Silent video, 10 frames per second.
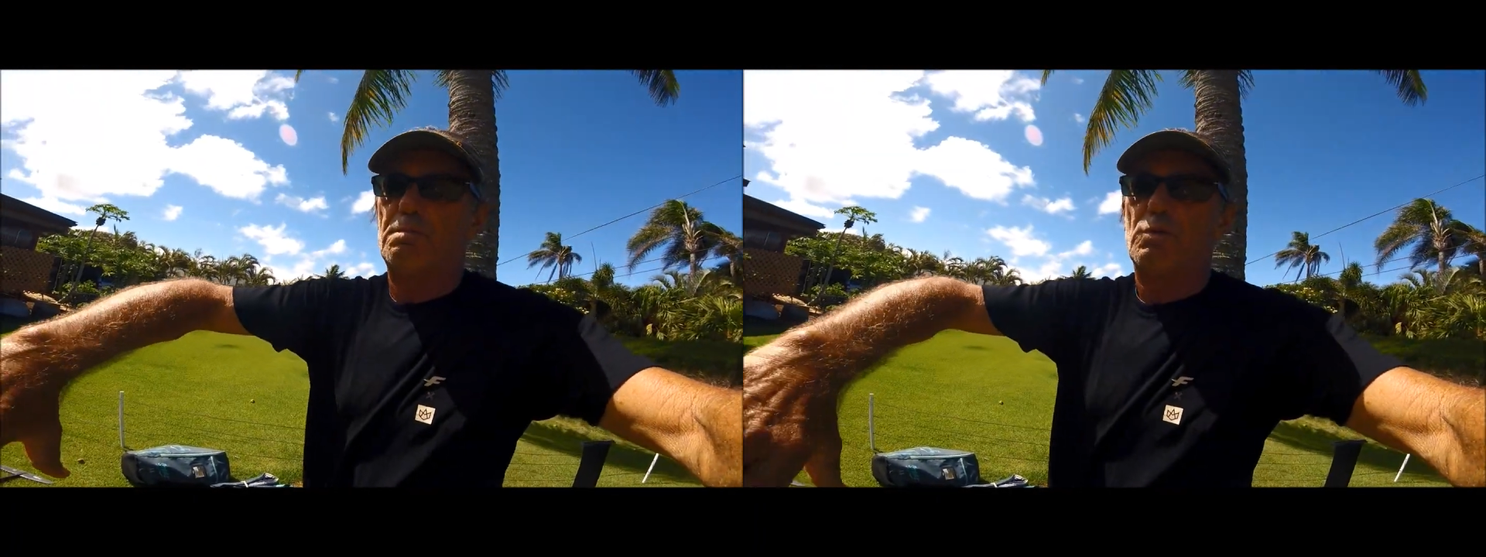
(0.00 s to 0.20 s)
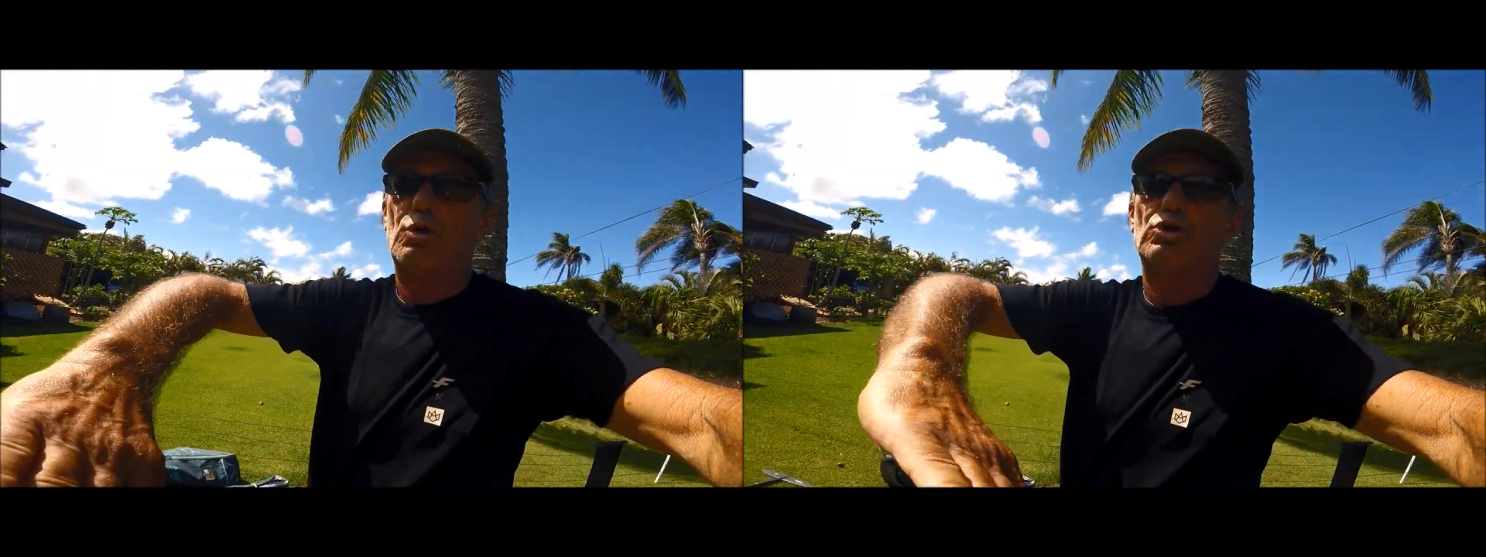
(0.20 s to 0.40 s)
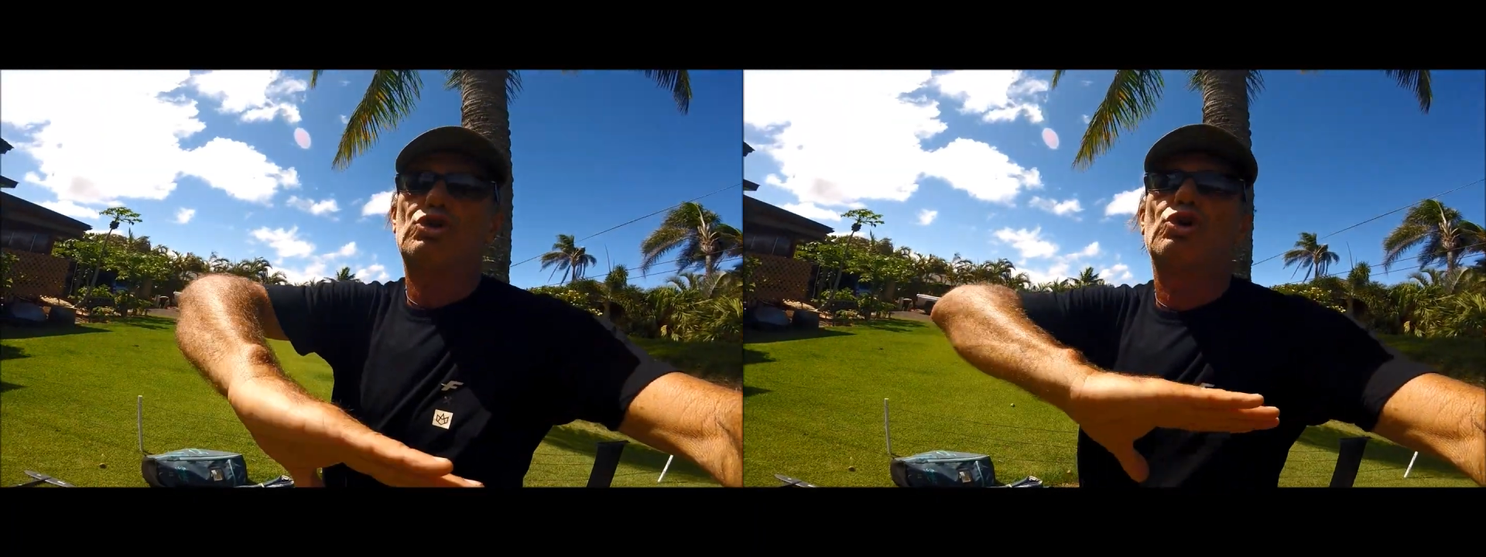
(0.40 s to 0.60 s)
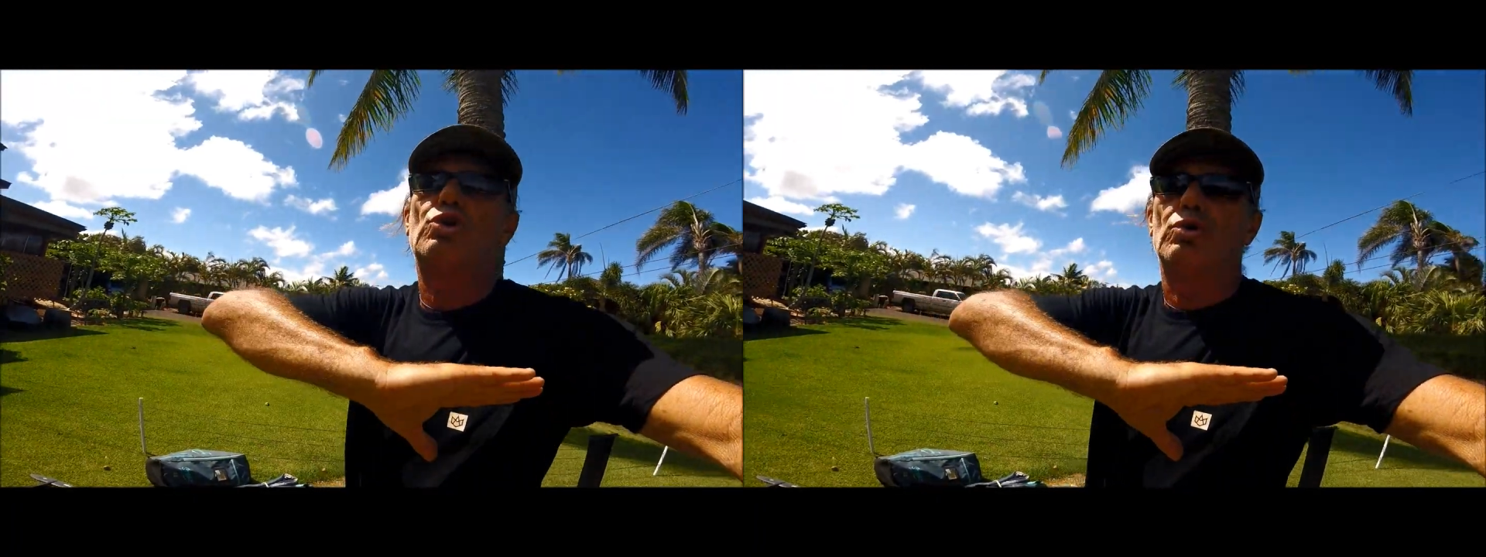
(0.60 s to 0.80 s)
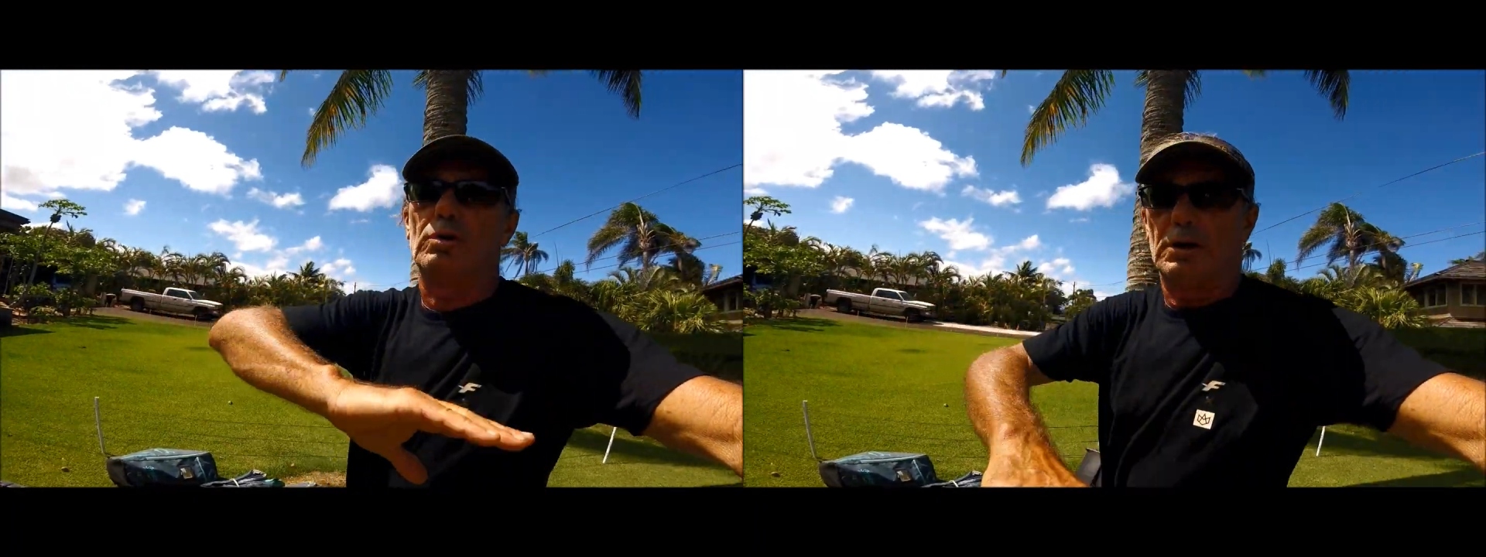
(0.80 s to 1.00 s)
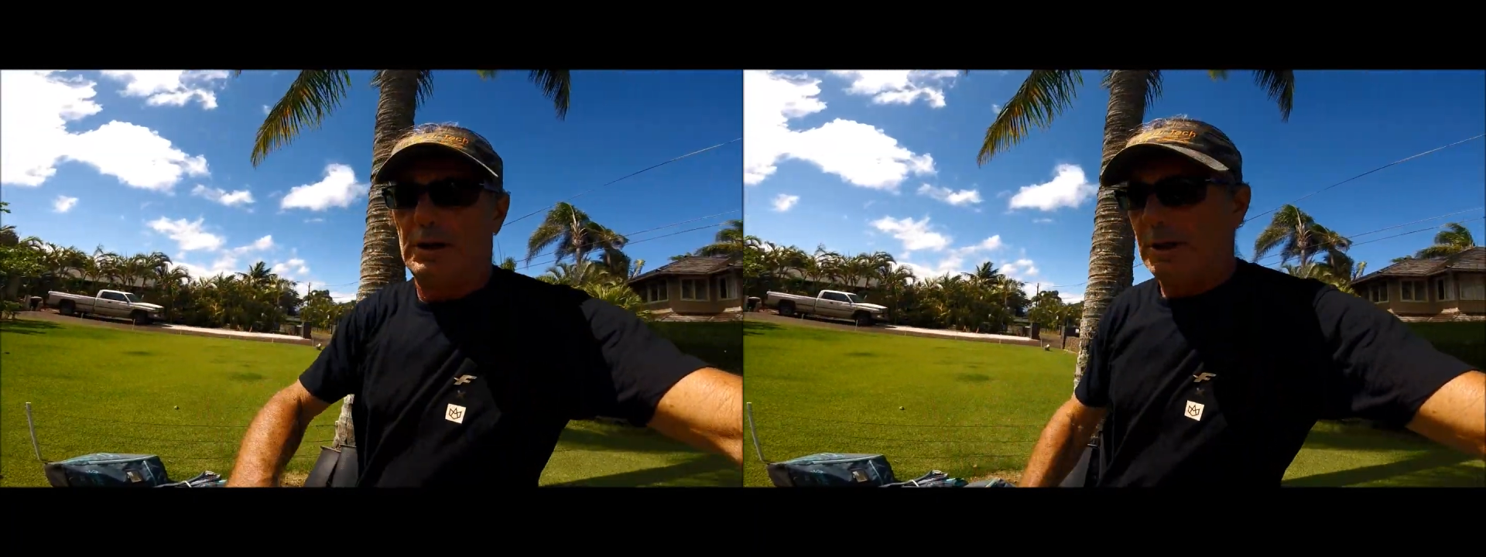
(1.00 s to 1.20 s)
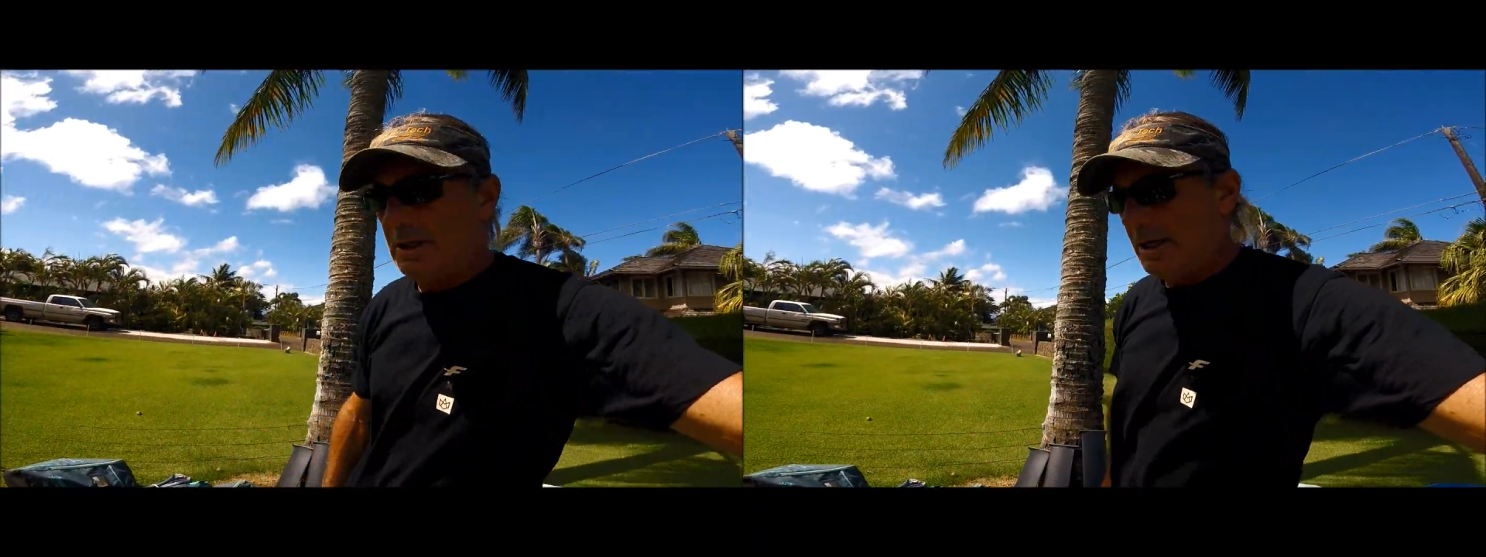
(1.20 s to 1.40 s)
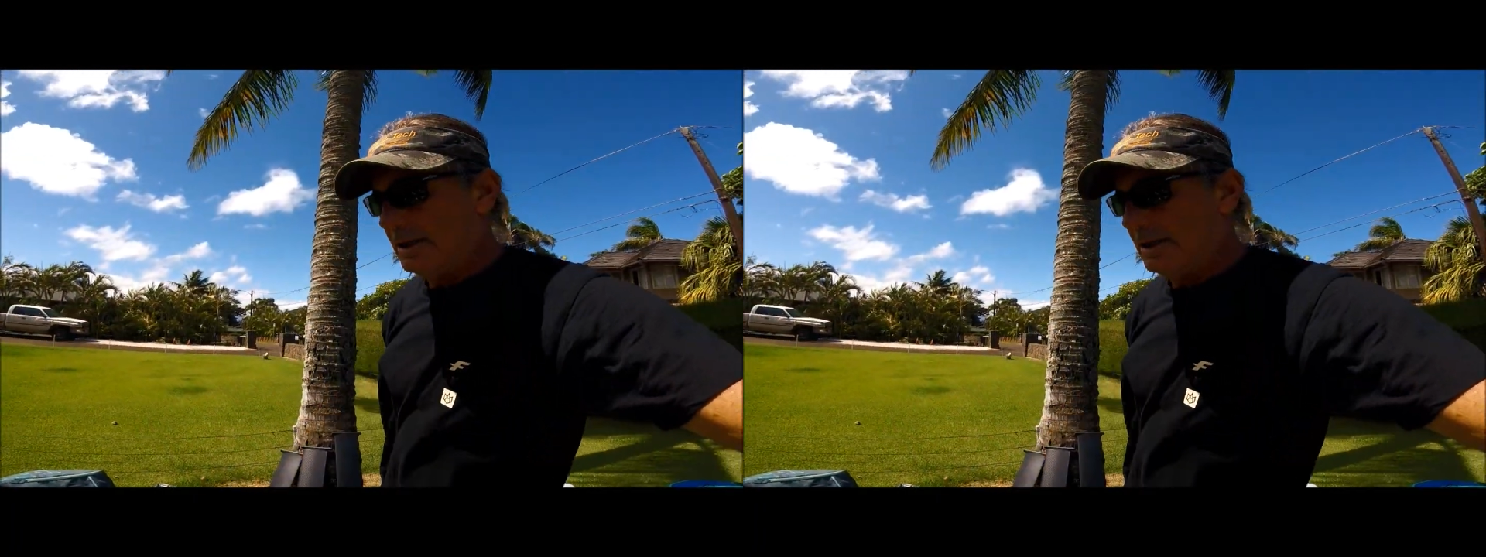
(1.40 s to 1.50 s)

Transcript: control, and